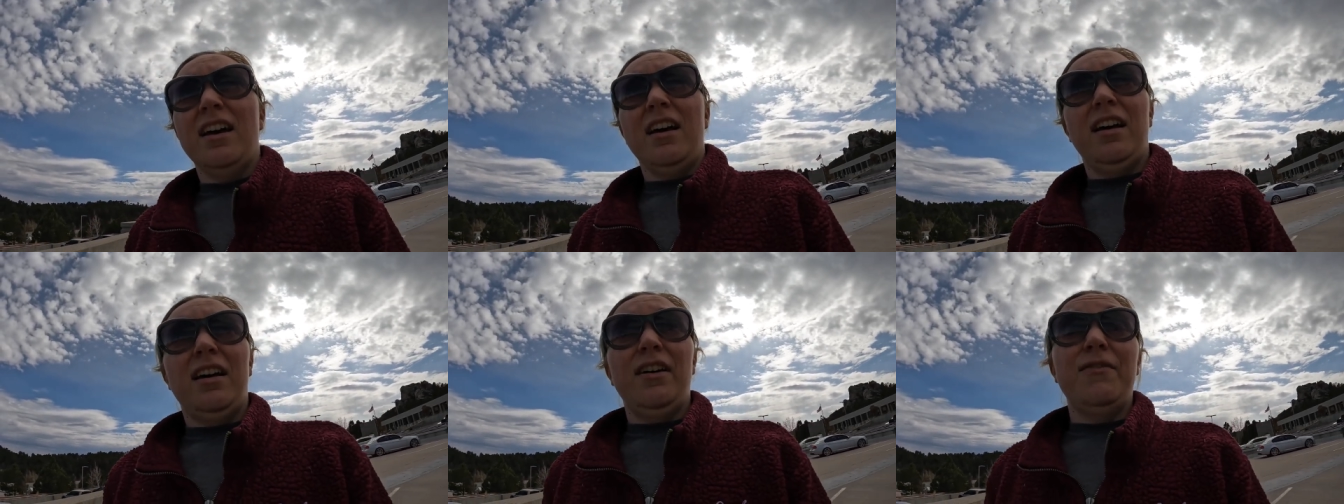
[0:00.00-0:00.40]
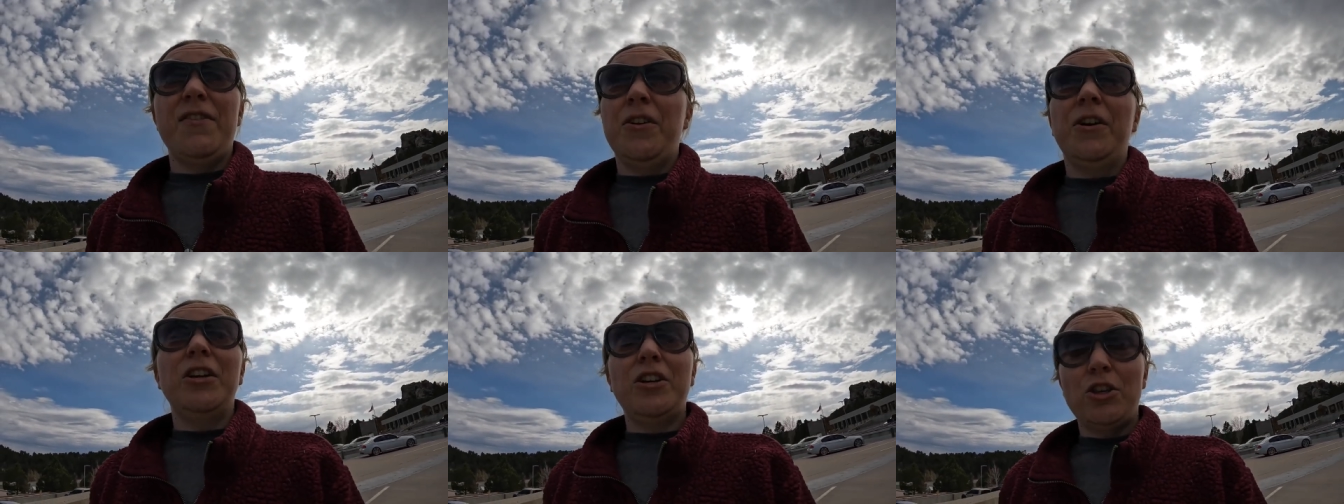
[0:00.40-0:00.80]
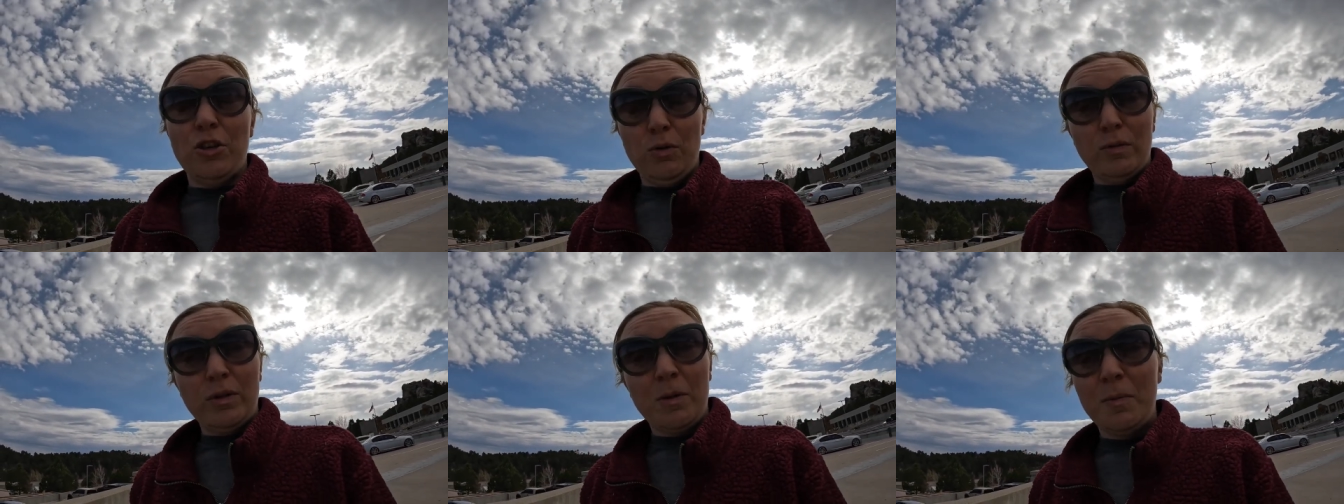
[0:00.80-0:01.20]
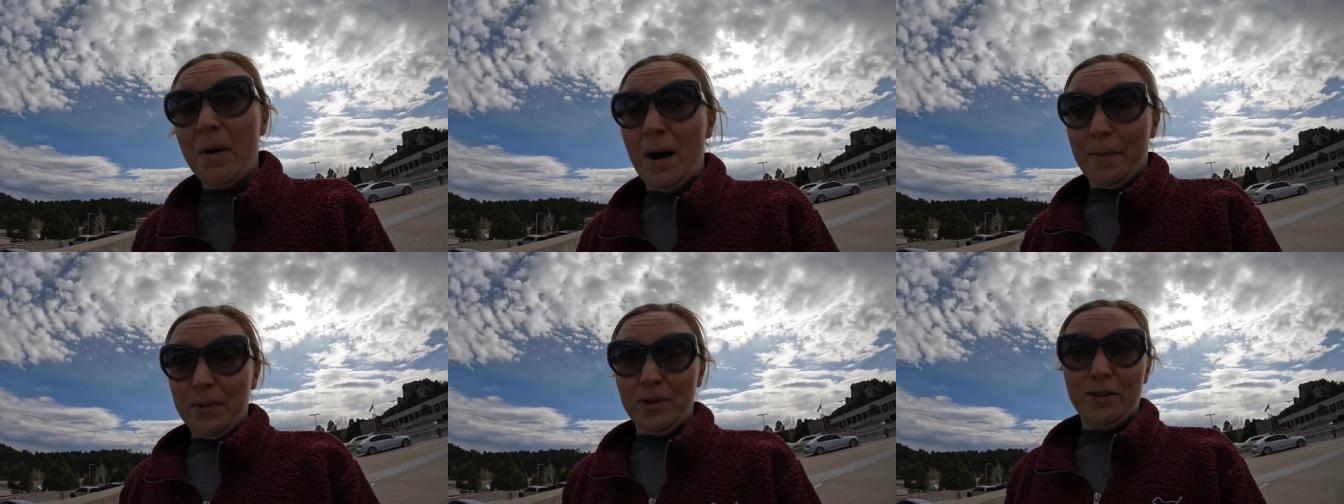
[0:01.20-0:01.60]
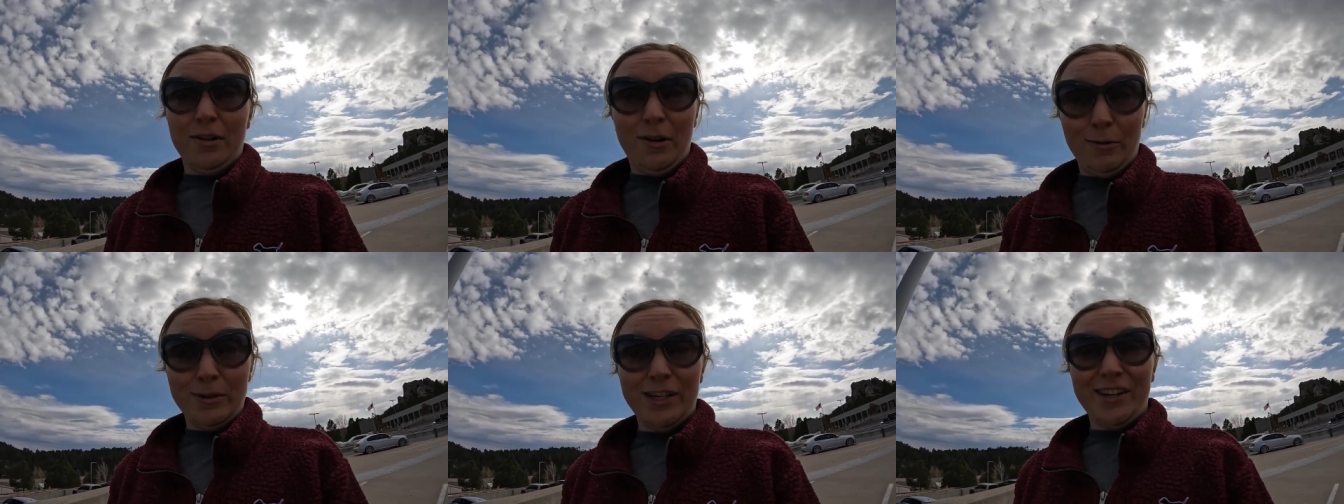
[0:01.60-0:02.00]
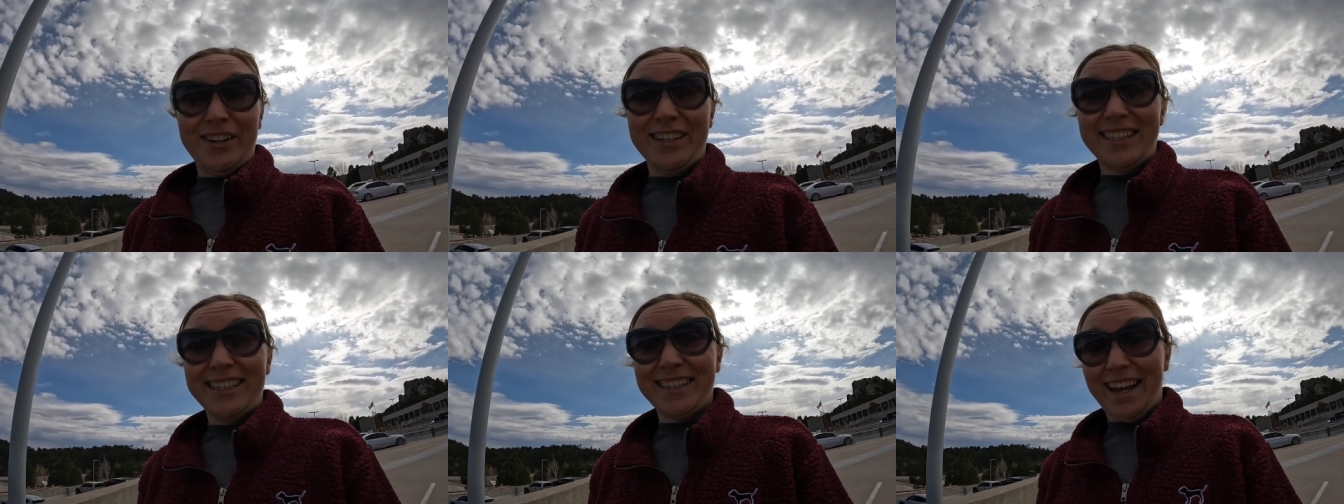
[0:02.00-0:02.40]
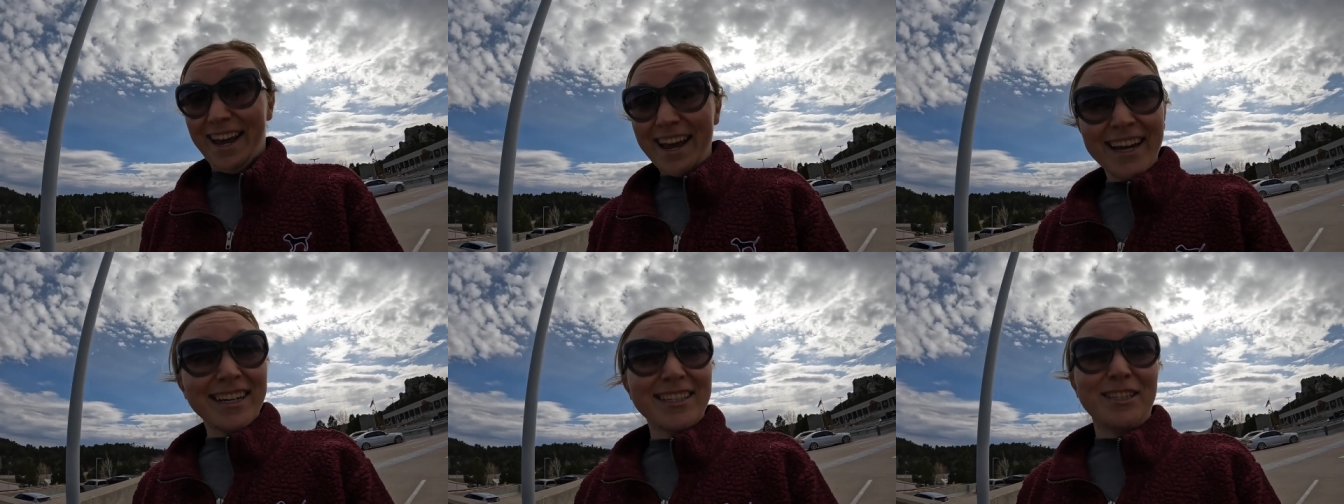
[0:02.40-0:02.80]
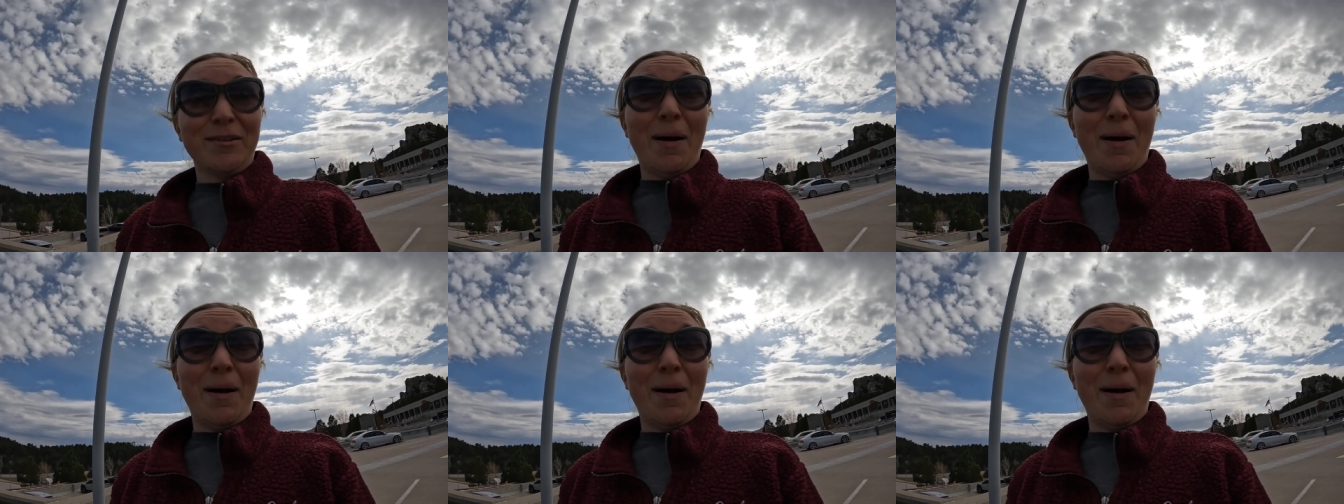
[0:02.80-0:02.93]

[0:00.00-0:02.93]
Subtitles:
a very cute, popular hotel to stay at.